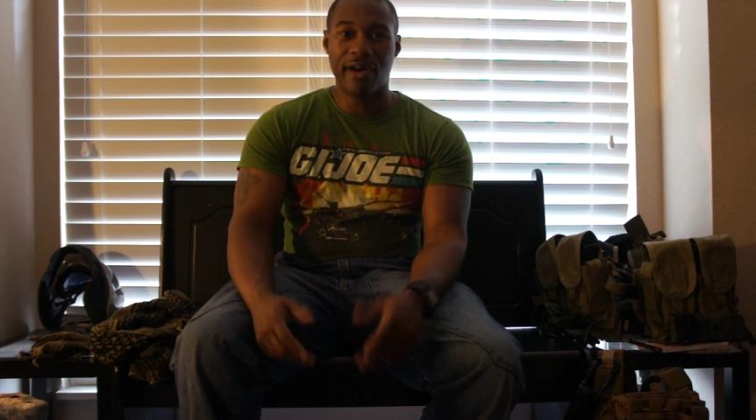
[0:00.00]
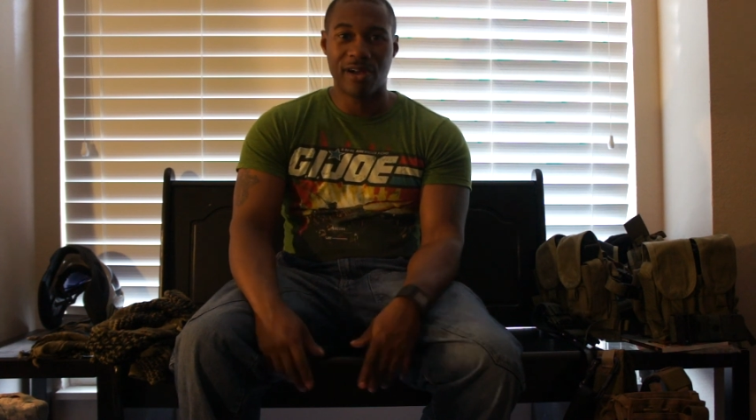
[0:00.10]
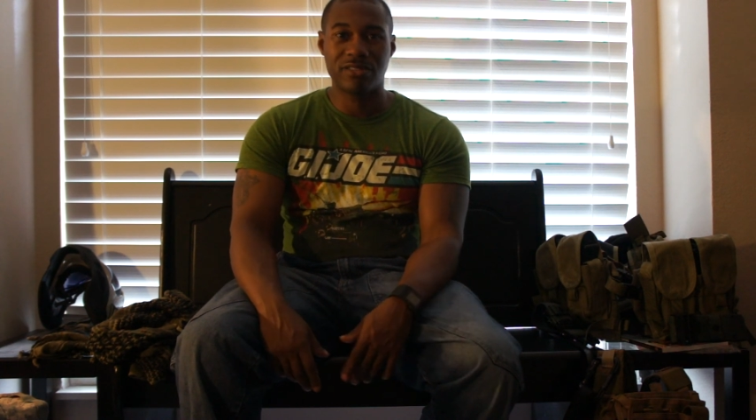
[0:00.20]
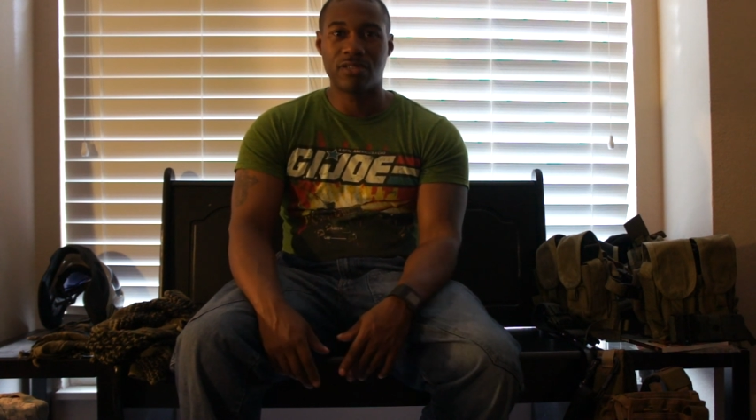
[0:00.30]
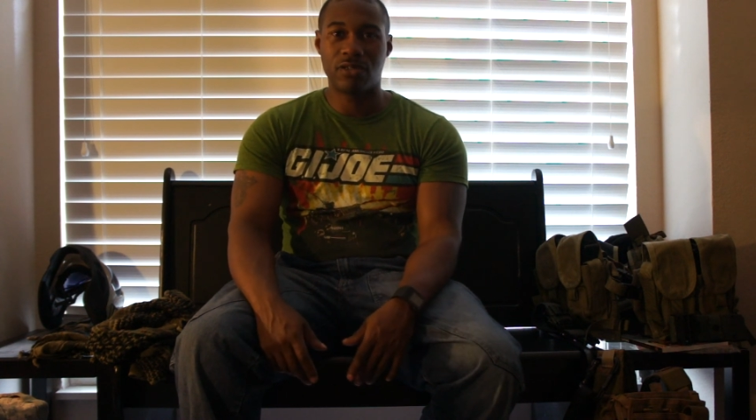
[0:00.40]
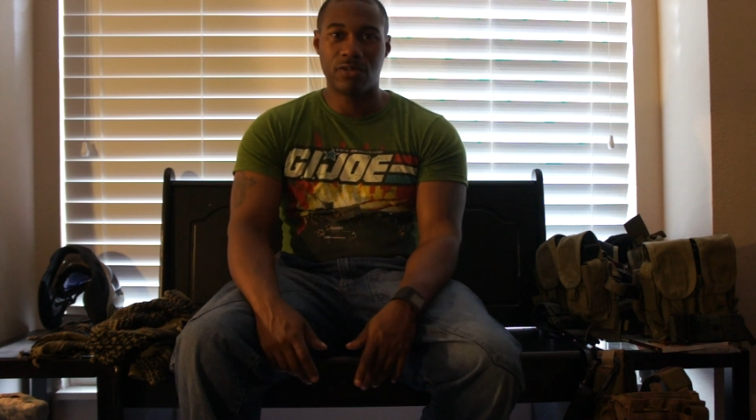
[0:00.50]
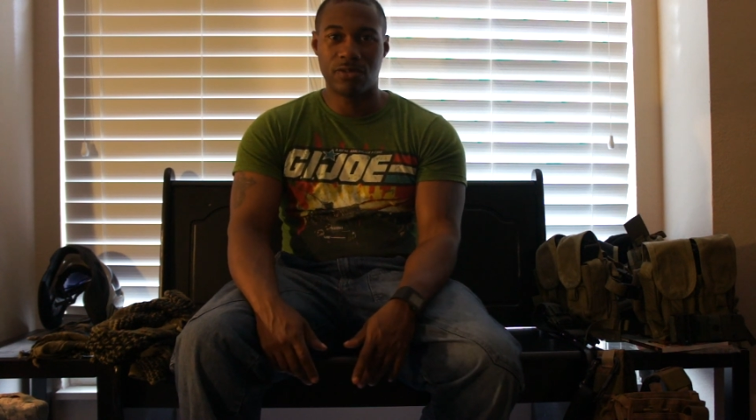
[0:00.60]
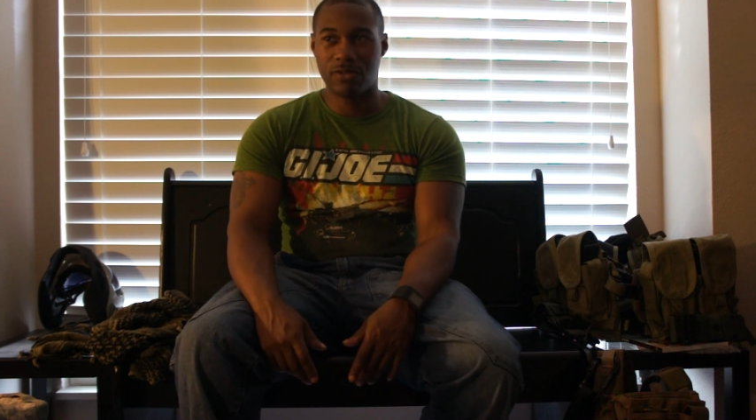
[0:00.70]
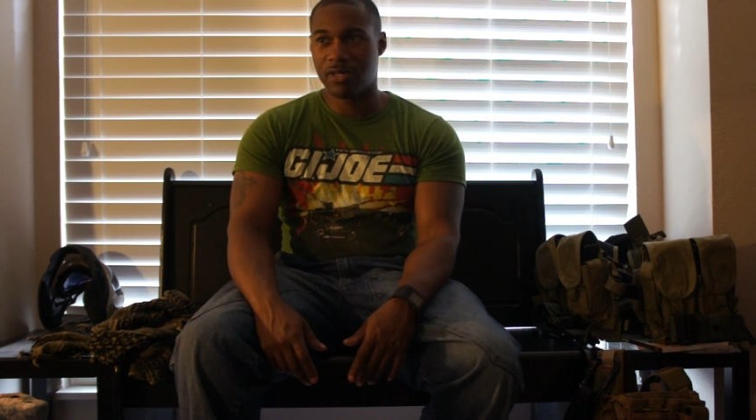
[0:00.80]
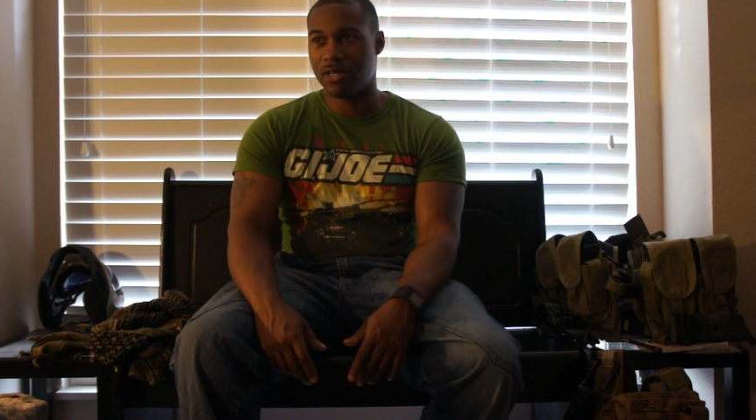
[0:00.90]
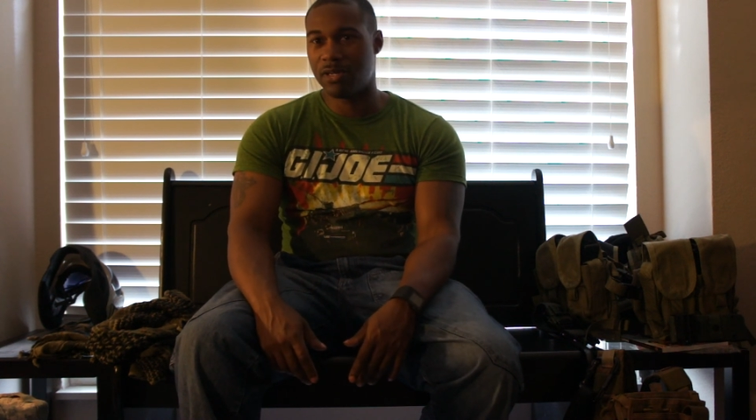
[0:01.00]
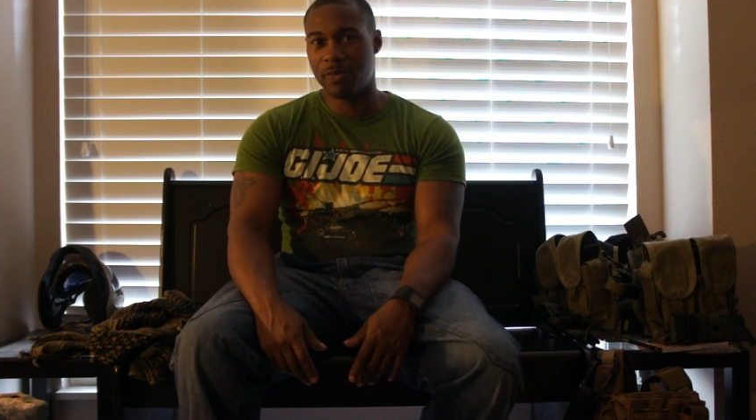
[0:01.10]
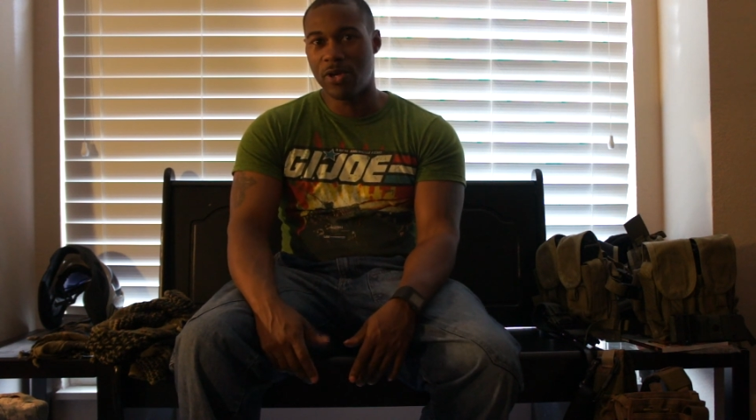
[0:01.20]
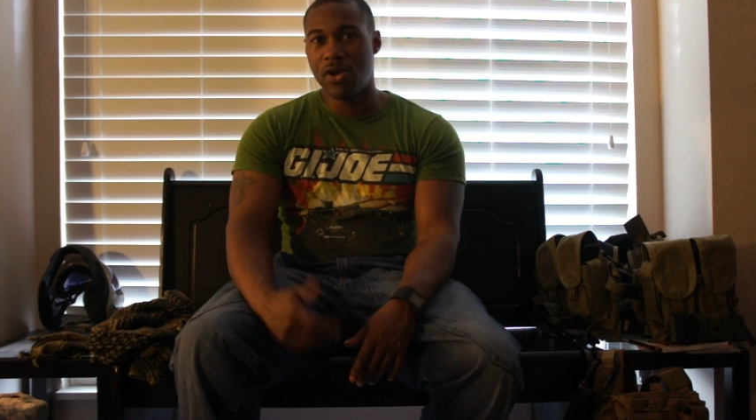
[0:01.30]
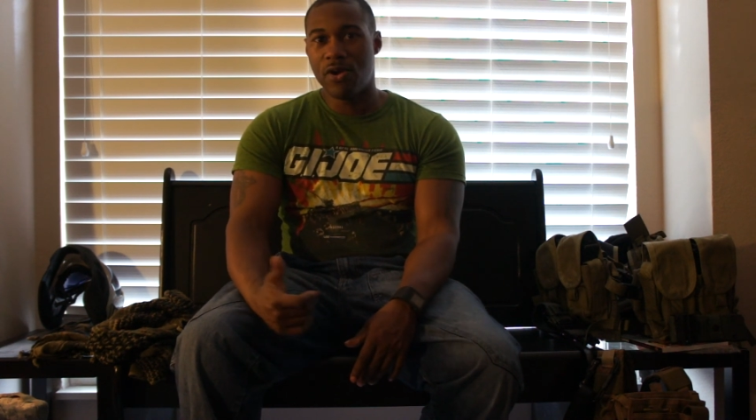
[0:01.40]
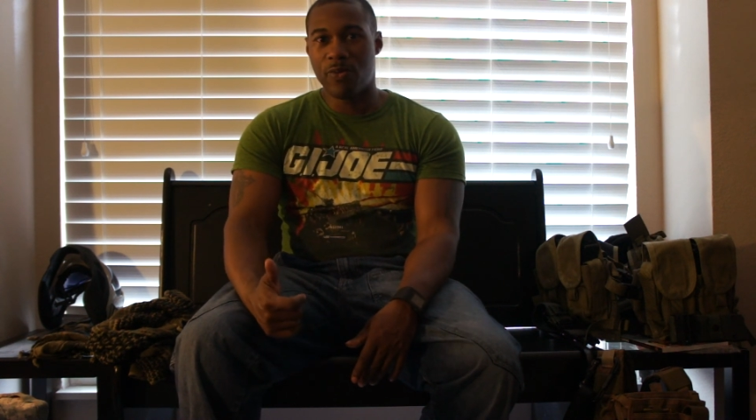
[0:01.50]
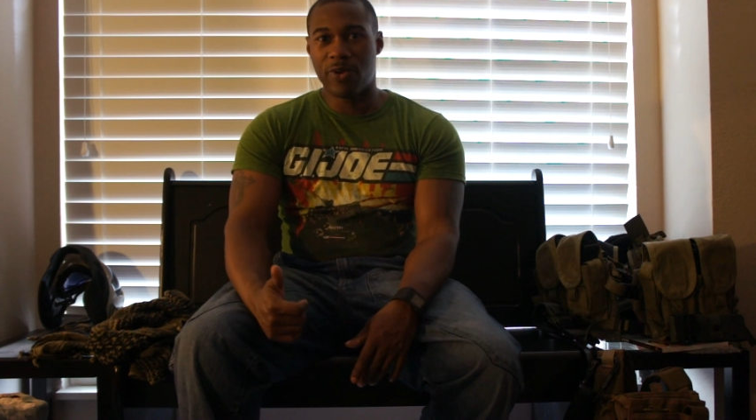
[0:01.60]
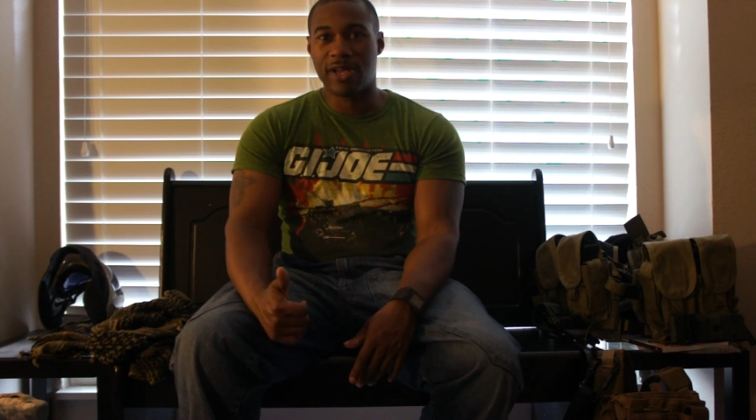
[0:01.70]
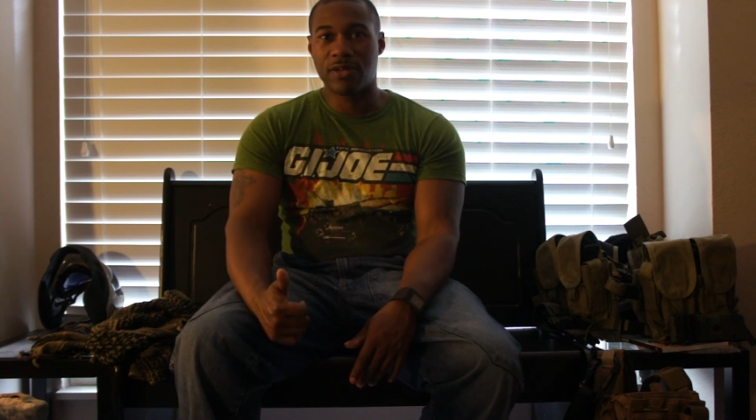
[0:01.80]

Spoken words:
Also, when I